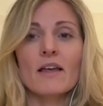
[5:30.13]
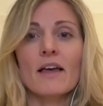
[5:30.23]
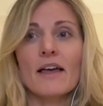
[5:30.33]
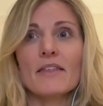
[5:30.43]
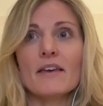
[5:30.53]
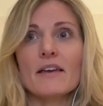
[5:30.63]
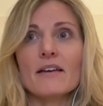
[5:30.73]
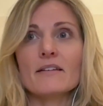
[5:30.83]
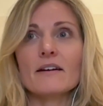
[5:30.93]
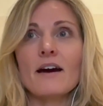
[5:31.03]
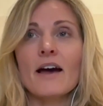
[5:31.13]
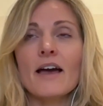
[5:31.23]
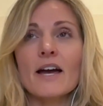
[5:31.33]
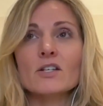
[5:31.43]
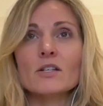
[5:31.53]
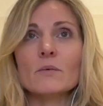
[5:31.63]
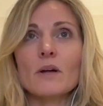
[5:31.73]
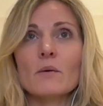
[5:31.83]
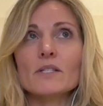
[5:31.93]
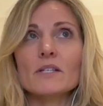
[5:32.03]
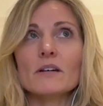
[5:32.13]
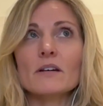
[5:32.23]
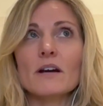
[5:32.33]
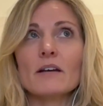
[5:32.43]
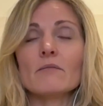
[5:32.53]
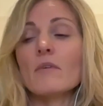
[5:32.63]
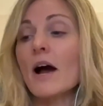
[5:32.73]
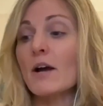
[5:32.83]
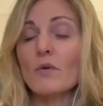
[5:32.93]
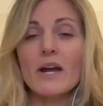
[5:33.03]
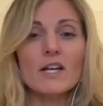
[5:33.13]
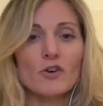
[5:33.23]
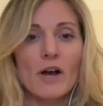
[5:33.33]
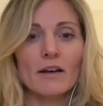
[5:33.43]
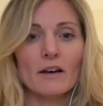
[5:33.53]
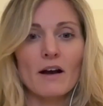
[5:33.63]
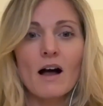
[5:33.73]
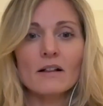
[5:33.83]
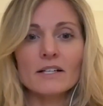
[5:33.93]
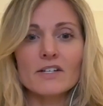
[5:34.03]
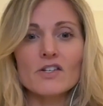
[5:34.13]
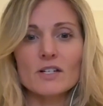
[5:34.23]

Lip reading: And then I actually, while I was there, I ran track in college.